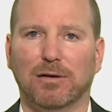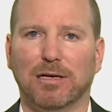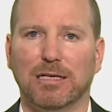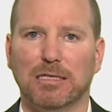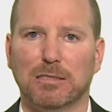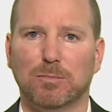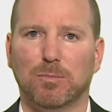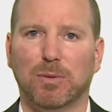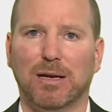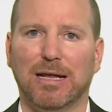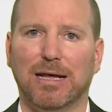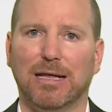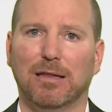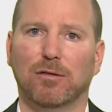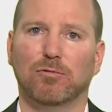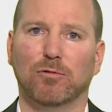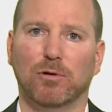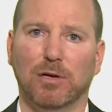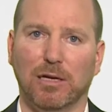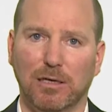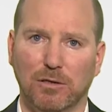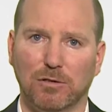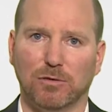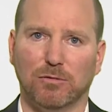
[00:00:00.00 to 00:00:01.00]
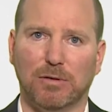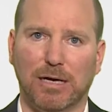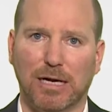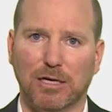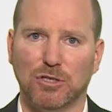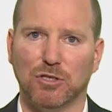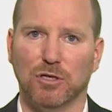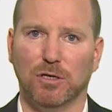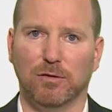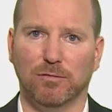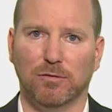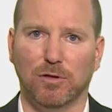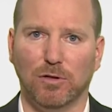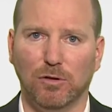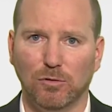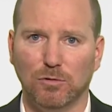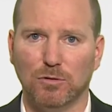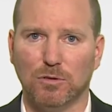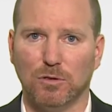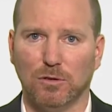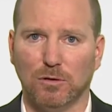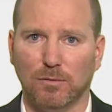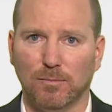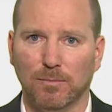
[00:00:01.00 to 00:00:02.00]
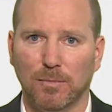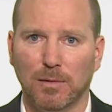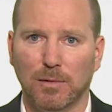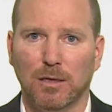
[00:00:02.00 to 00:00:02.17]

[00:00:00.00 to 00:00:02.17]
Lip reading: is planned through an interaction of the user.